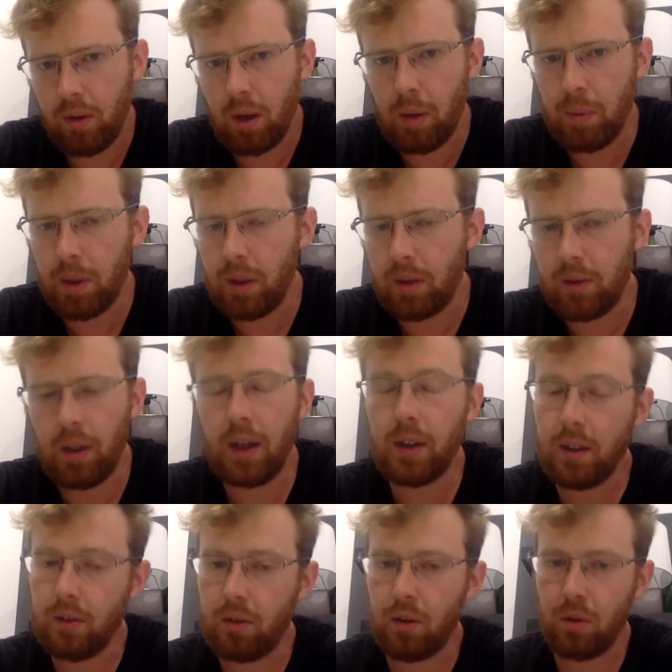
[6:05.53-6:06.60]
I mean,
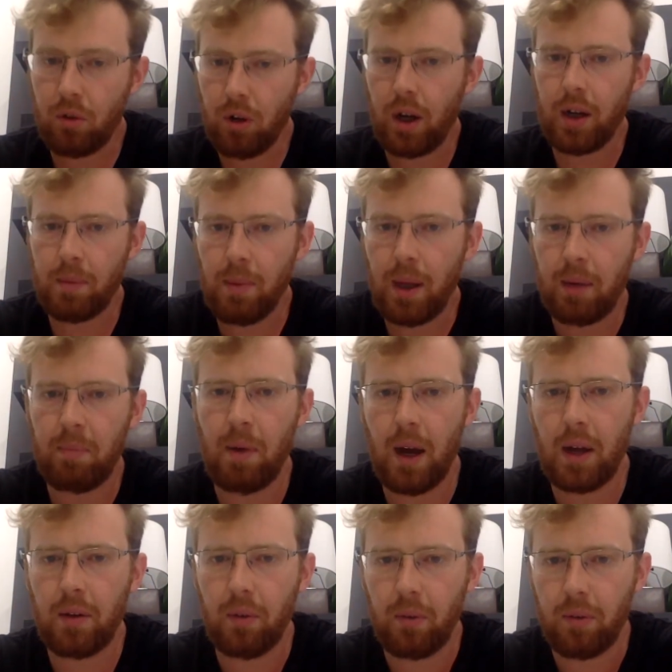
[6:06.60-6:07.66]
scientists do try to make
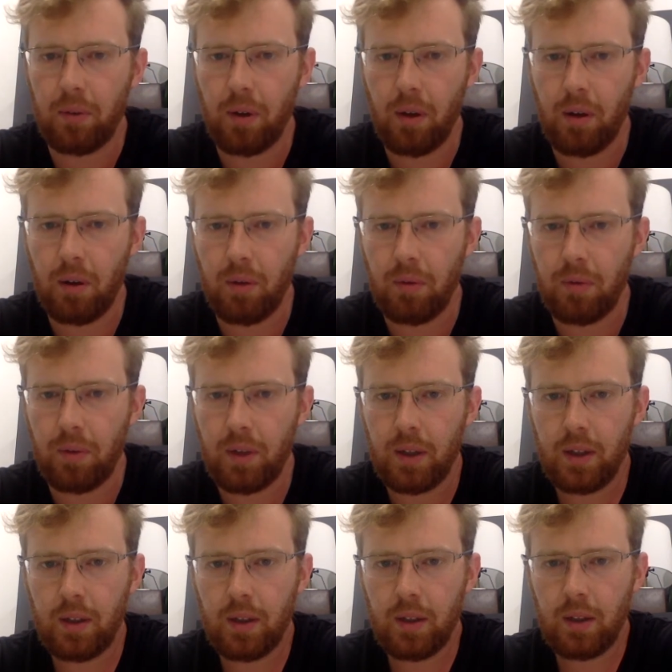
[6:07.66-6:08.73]
models of
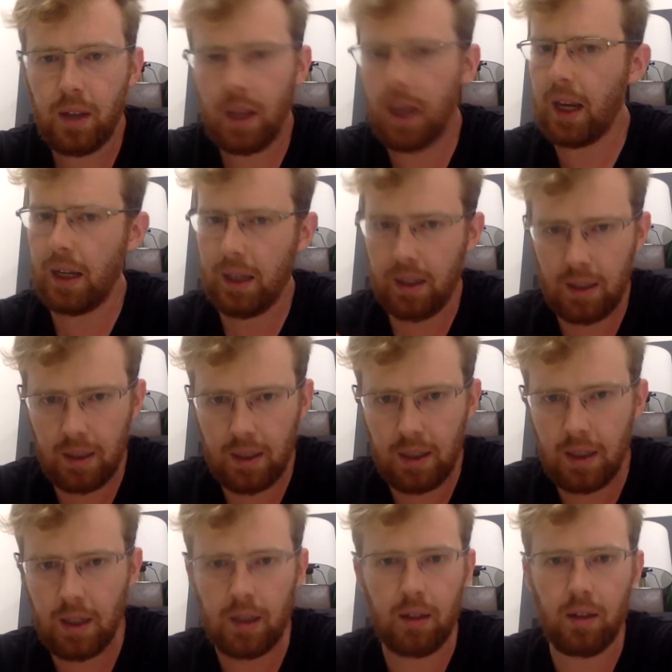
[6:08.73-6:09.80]

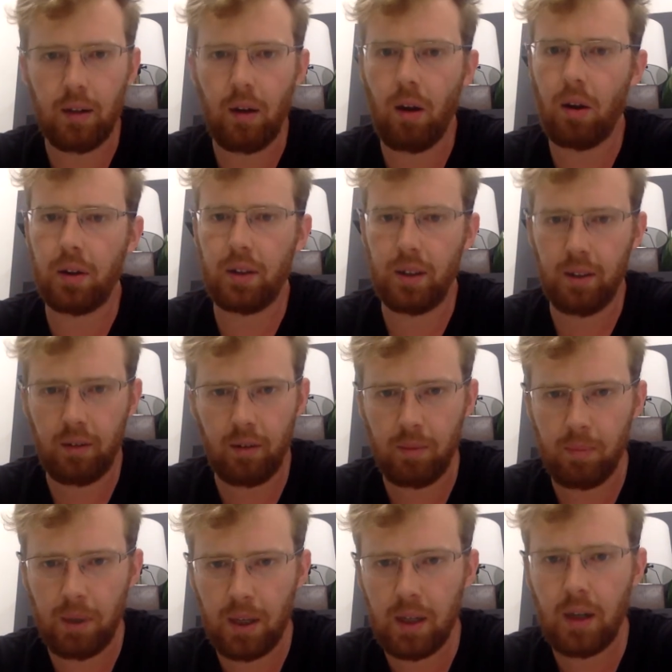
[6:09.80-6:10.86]
ADD and
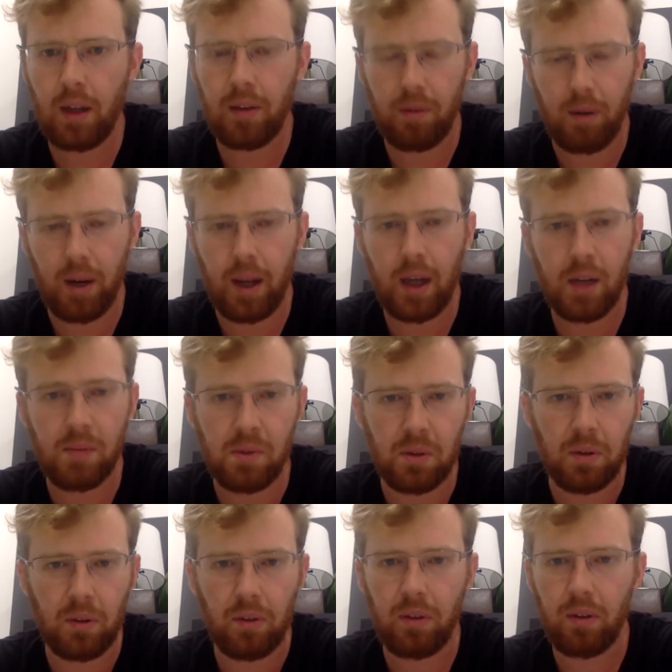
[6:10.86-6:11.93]
autism in other
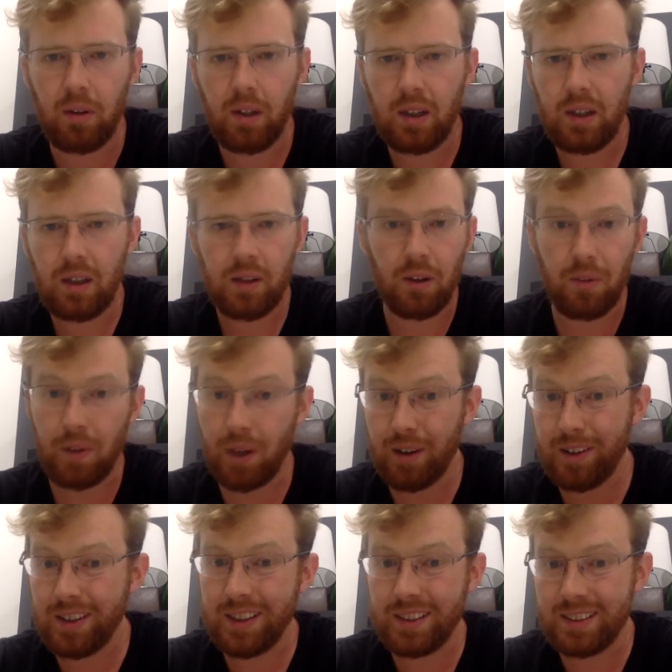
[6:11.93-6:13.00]
animals to
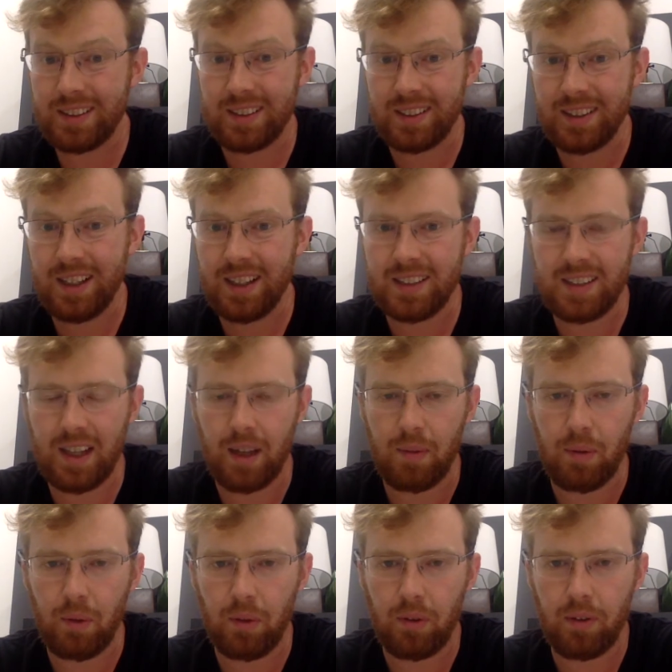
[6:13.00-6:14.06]
varying success
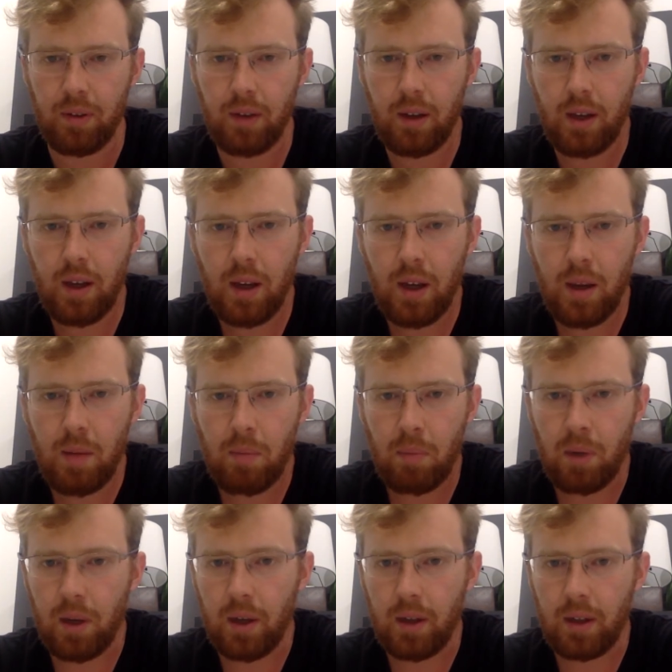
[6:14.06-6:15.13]
levels,
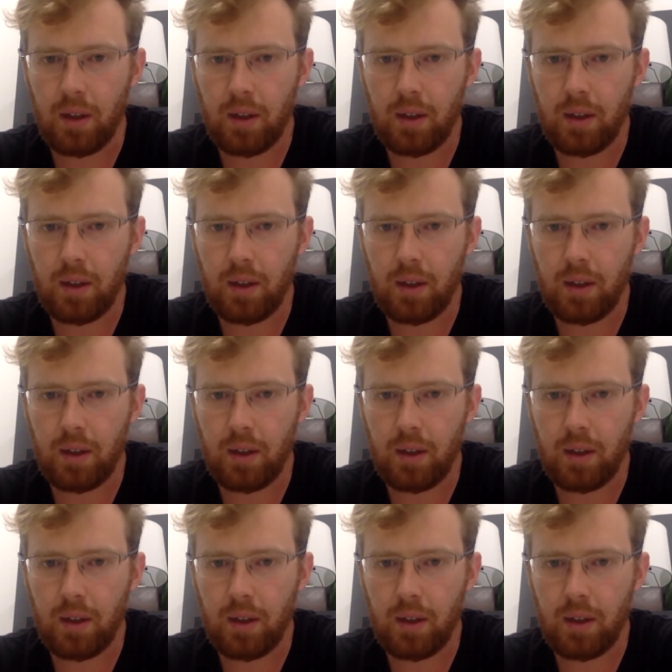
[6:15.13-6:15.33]
but